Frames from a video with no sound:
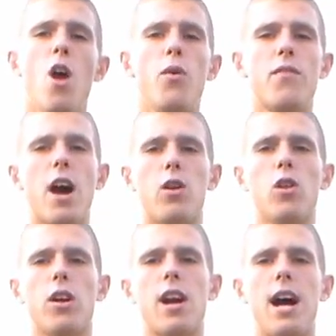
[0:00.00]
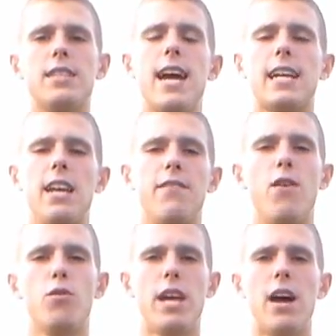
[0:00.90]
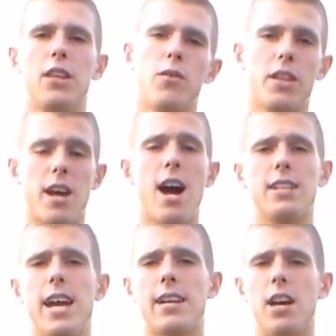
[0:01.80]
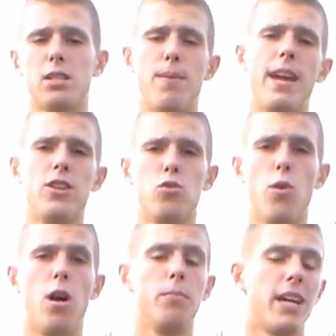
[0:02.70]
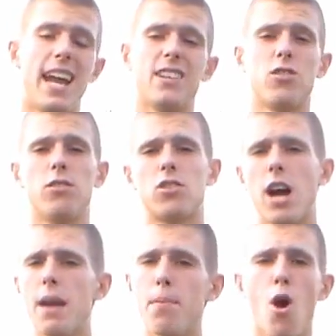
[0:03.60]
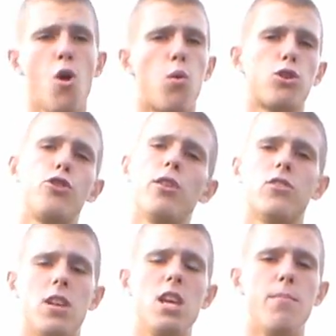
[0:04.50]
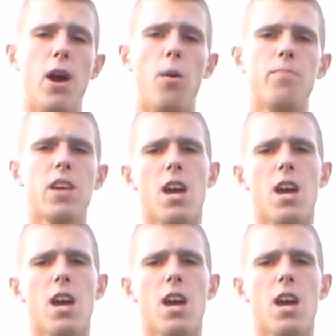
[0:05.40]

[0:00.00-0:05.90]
We've got all our contact info down there in the Contact Us page as well. You can add us on Skype or shoot us an email.